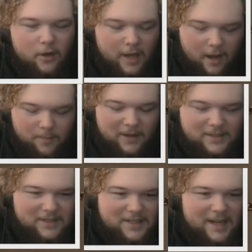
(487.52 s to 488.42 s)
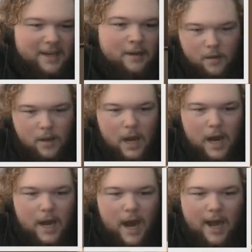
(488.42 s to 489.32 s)
I'm about to say. All
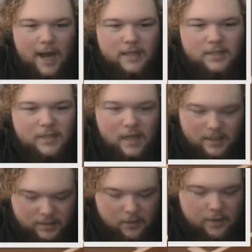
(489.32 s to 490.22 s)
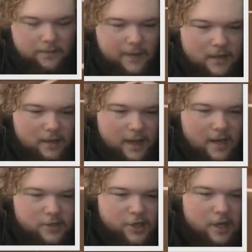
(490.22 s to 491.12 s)
right, I got stuck, so he finally got
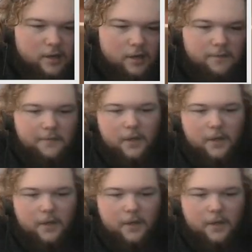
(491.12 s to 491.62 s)
a shot off.